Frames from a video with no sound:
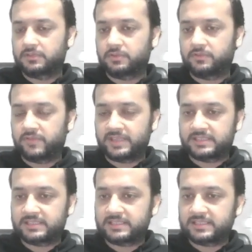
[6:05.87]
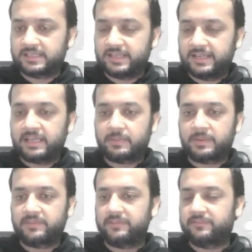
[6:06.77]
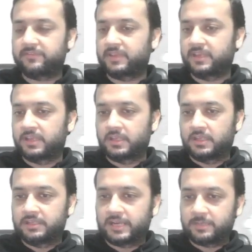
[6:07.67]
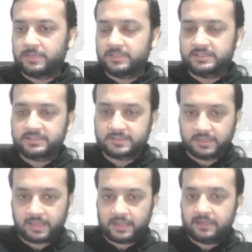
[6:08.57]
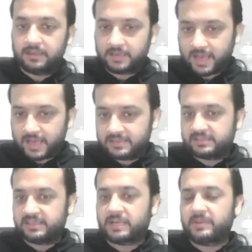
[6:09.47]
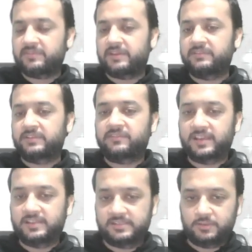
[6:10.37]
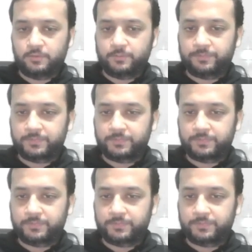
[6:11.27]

So if h is less than 8r/5, that means, and r is 3r/5, then phi is 0.